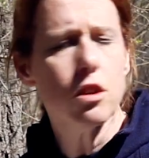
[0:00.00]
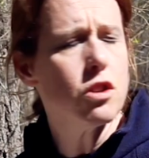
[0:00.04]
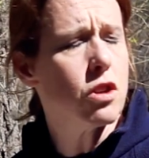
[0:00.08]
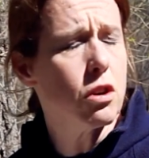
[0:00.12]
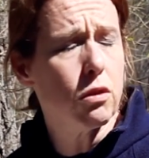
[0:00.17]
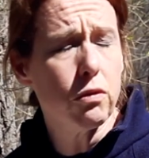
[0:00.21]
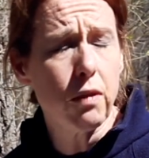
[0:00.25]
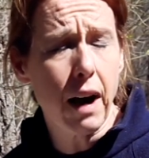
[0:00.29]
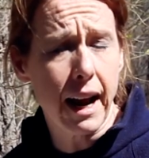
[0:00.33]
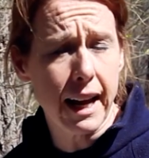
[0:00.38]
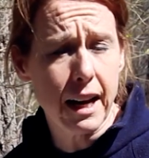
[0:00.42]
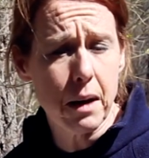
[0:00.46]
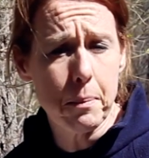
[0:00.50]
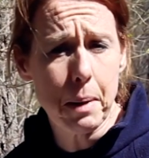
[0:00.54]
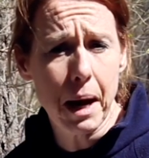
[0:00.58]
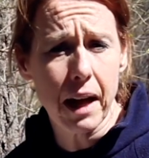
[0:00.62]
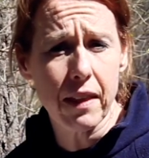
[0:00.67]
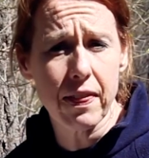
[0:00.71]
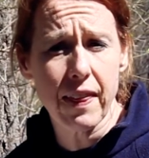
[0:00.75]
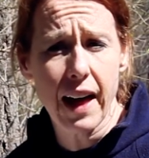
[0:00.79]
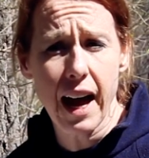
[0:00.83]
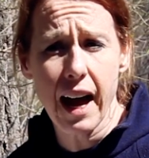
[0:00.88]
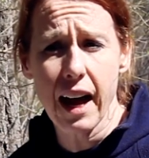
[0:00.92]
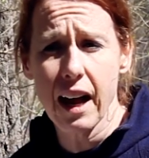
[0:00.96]
write
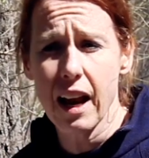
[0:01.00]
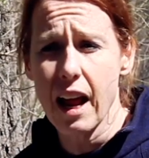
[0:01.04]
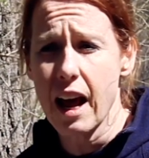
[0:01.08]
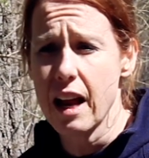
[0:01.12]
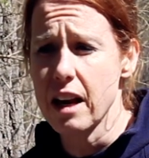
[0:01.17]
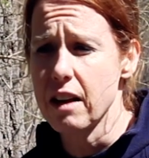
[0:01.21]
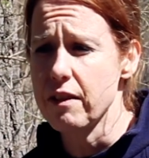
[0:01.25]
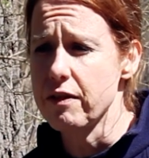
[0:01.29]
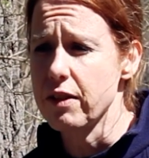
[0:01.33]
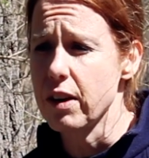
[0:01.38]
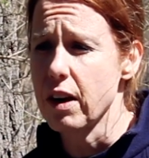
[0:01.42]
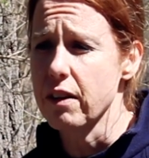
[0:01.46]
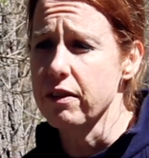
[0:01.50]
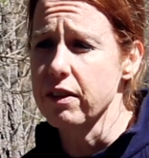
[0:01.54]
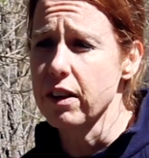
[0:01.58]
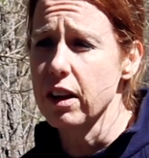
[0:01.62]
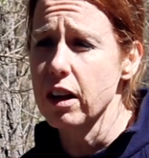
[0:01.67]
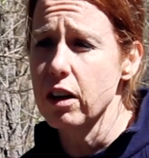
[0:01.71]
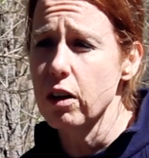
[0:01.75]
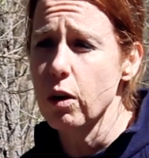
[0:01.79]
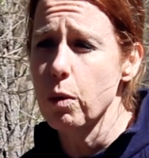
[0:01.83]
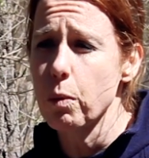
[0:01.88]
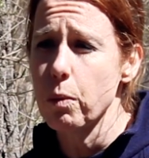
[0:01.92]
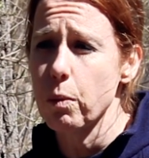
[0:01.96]
about that, and if you have
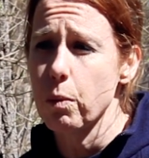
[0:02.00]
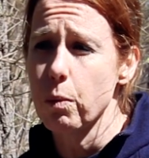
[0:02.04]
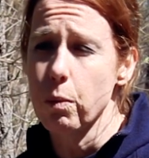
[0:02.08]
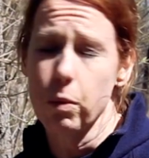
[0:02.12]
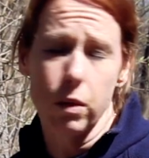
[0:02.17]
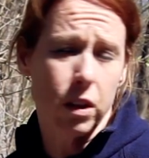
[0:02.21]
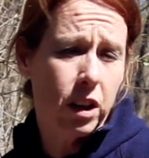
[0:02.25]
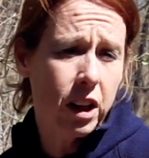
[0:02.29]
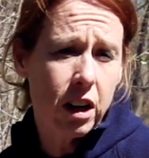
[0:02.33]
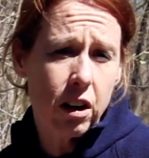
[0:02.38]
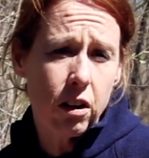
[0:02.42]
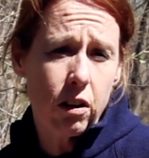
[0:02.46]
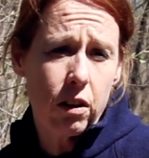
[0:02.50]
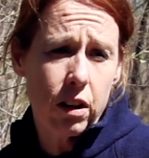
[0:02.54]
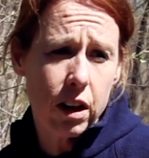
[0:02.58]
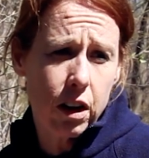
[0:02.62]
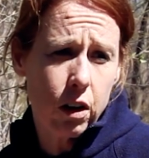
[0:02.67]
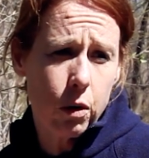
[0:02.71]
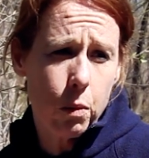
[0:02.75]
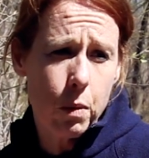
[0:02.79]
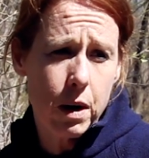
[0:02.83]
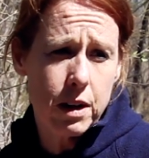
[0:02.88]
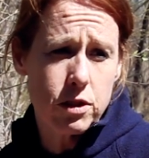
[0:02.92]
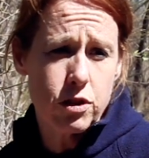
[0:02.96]

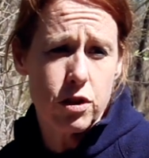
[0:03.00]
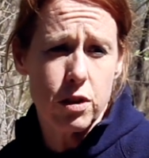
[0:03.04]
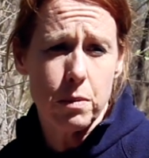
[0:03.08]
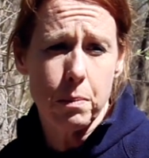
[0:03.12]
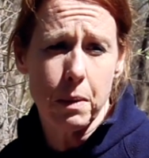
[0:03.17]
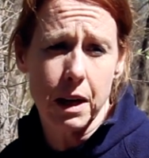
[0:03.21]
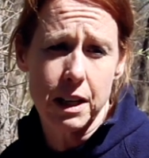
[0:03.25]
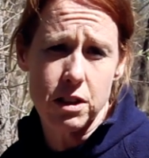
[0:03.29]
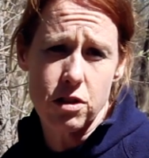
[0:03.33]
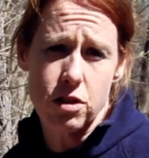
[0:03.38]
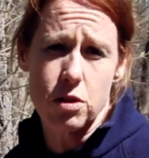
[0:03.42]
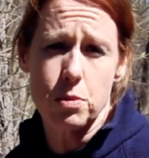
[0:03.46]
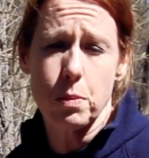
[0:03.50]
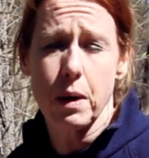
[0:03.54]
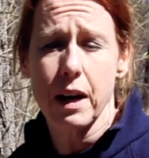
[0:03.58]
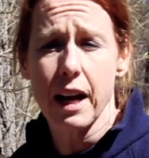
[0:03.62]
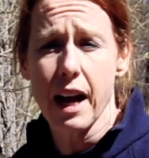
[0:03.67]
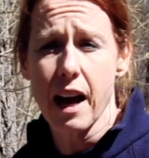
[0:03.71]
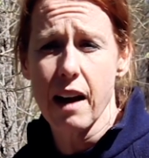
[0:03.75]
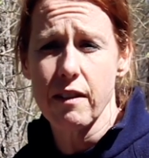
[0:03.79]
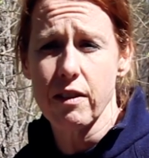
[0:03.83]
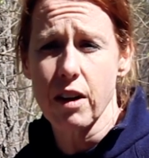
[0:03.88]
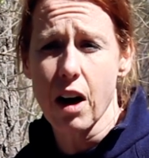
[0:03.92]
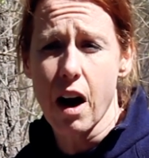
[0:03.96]
little ones, you might just want to
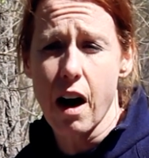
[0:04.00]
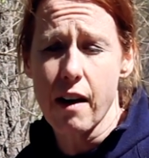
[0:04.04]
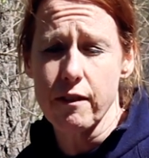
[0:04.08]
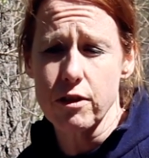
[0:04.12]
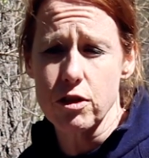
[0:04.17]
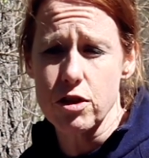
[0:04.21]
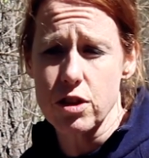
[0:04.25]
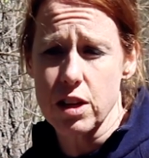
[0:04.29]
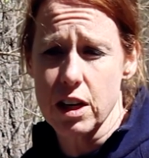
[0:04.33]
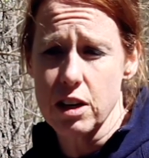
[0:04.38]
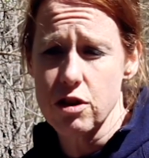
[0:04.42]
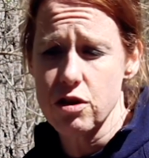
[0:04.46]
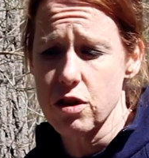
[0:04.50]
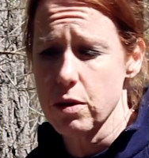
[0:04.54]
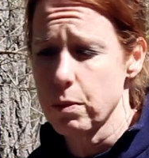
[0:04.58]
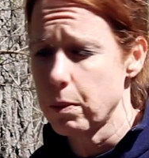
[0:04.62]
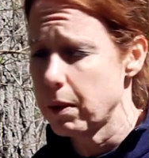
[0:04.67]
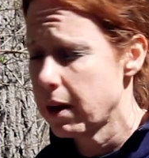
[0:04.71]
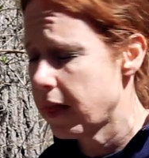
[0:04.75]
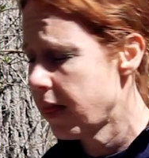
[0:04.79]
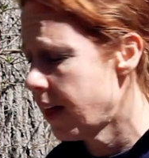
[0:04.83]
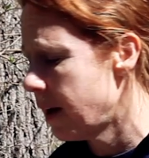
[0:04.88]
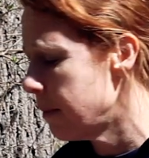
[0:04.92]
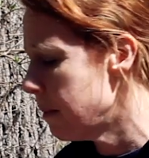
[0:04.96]
have a conversation
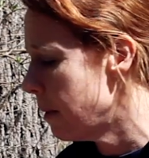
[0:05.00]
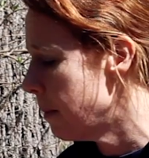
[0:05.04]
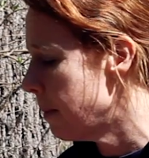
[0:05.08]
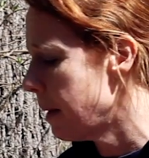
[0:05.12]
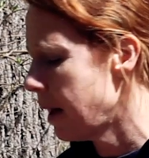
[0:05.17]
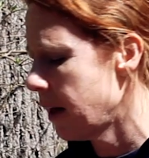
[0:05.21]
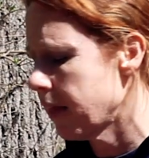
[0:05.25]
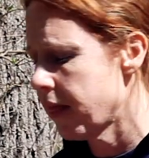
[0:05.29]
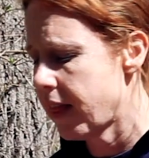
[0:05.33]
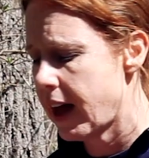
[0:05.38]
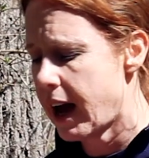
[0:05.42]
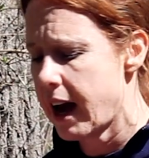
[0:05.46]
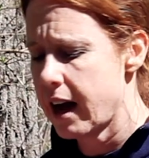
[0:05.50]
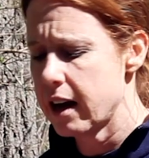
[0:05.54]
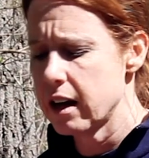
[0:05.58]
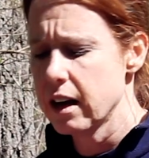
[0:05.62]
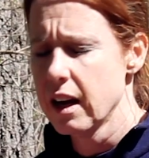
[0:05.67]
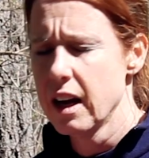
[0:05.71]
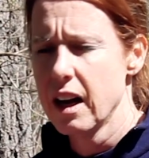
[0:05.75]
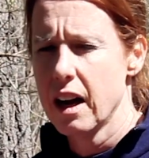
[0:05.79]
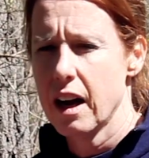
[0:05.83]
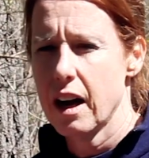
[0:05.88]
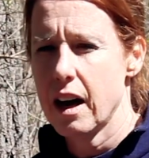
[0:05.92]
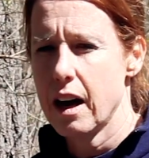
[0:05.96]
with them about
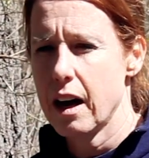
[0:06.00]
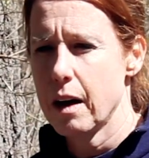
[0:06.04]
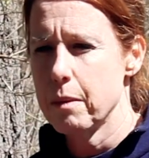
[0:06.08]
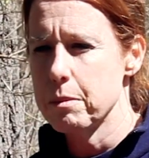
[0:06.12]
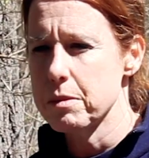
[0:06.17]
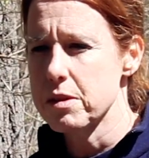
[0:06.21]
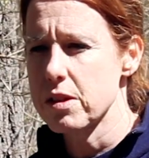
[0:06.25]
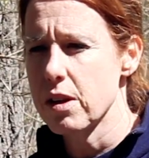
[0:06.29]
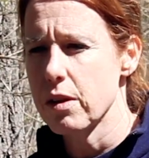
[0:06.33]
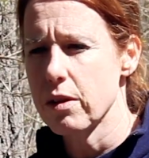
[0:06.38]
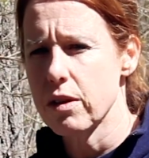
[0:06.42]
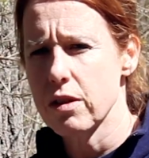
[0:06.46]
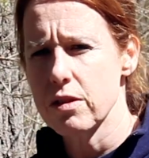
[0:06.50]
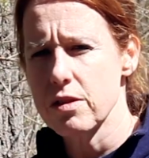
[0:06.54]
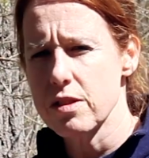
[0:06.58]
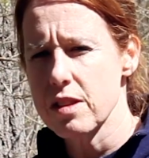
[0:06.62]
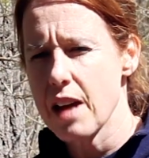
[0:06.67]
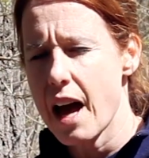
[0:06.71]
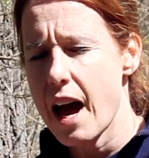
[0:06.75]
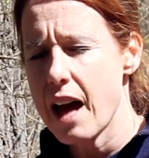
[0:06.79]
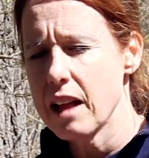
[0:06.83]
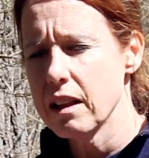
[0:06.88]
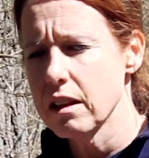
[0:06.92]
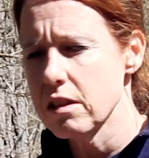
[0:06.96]
that. So there's
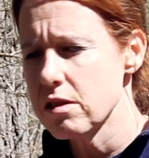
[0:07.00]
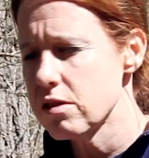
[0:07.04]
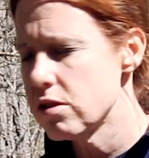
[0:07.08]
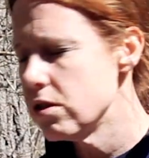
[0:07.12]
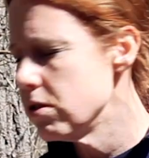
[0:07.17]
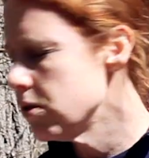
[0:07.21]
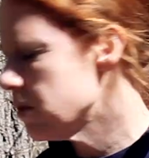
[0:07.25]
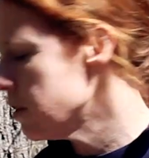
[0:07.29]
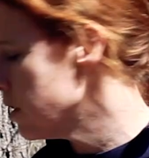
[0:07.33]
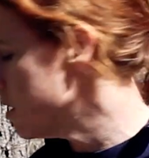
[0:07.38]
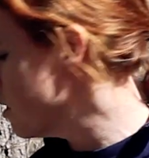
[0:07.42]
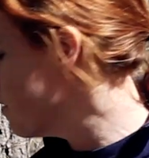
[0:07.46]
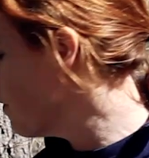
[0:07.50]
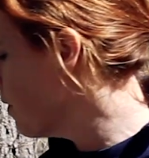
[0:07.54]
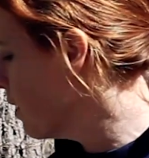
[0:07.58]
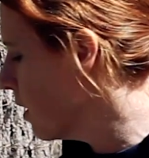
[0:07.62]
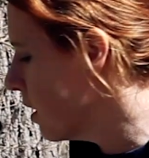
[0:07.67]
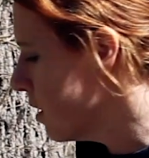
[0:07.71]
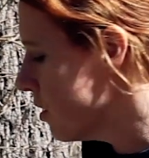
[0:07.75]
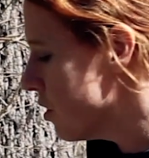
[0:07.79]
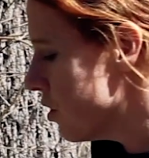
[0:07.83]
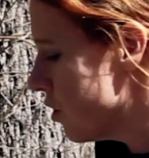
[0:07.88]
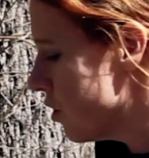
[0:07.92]
endless uses for this